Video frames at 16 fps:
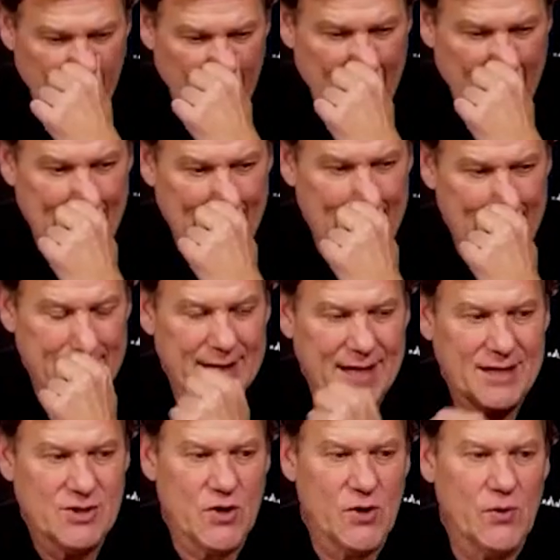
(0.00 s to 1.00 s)
and
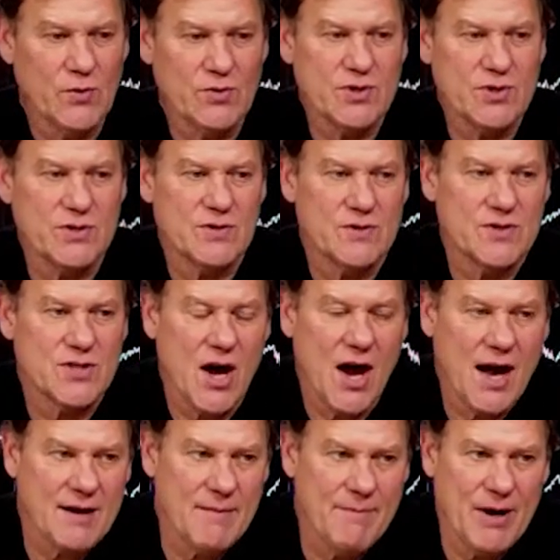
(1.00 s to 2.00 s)
they don't
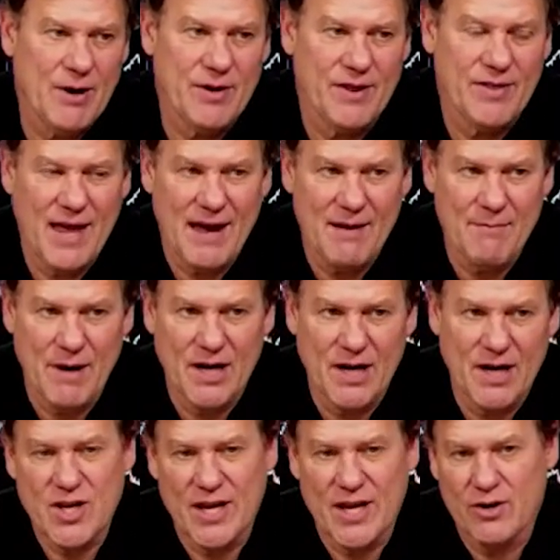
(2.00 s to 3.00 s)
talk about it that
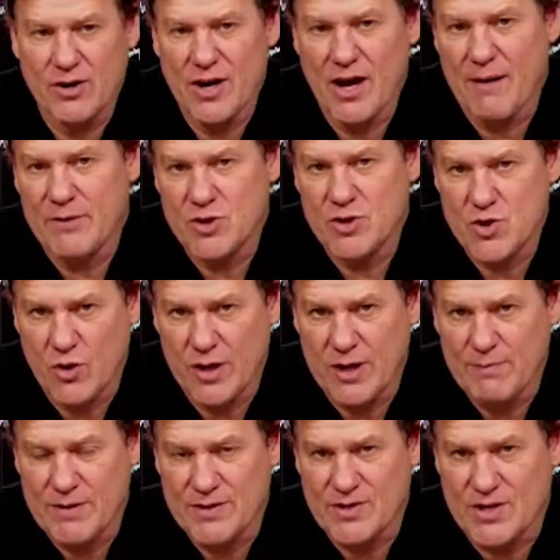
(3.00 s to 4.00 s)
much, and they're not
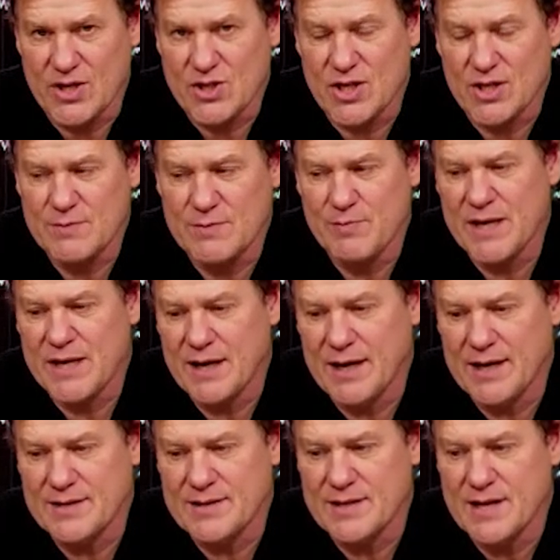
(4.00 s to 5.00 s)
majority positions
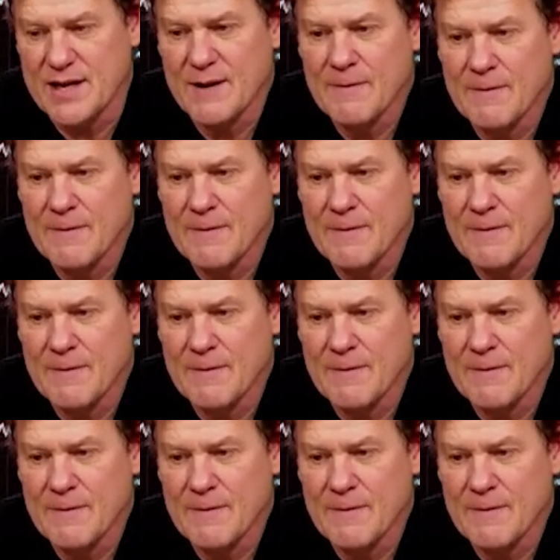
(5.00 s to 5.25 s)
because